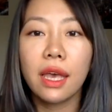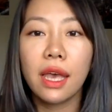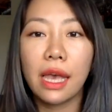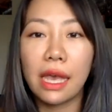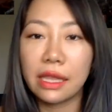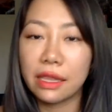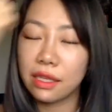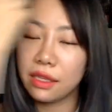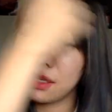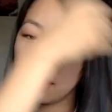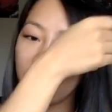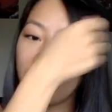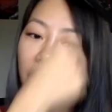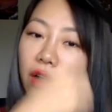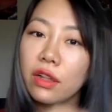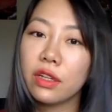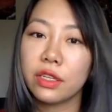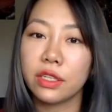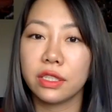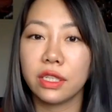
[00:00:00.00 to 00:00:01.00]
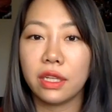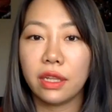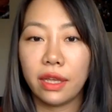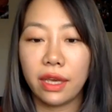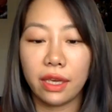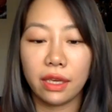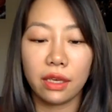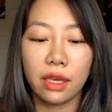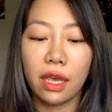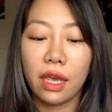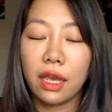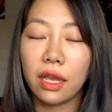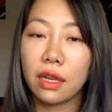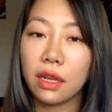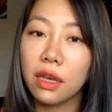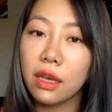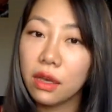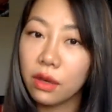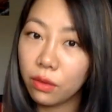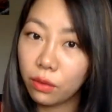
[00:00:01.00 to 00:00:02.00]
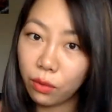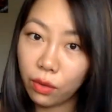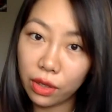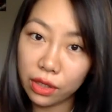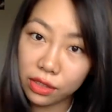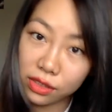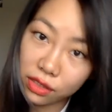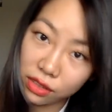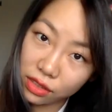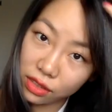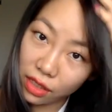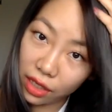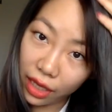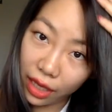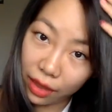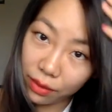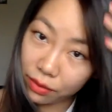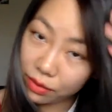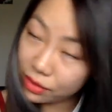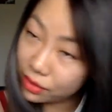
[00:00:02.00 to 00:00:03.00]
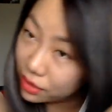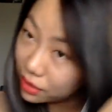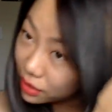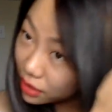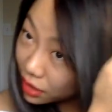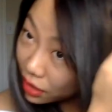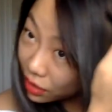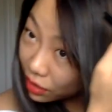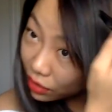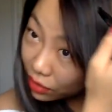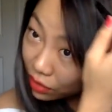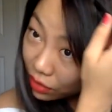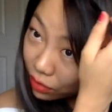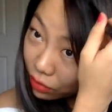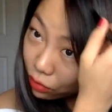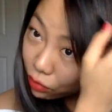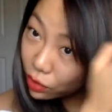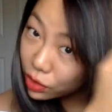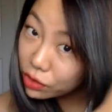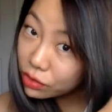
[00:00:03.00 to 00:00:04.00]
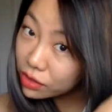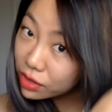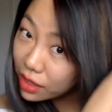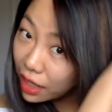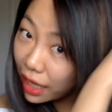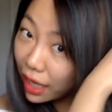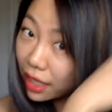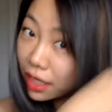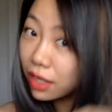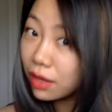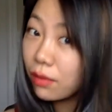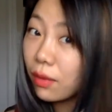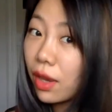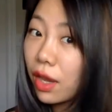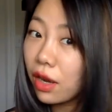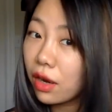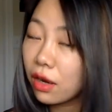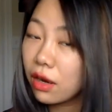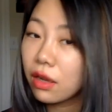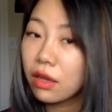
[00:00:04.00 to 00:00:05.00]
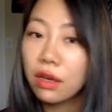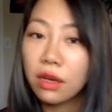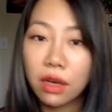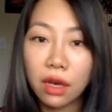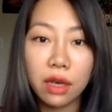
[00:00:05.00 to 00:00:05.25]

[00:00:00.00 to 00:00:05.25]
and then I colored it and once I was near the roots anywhere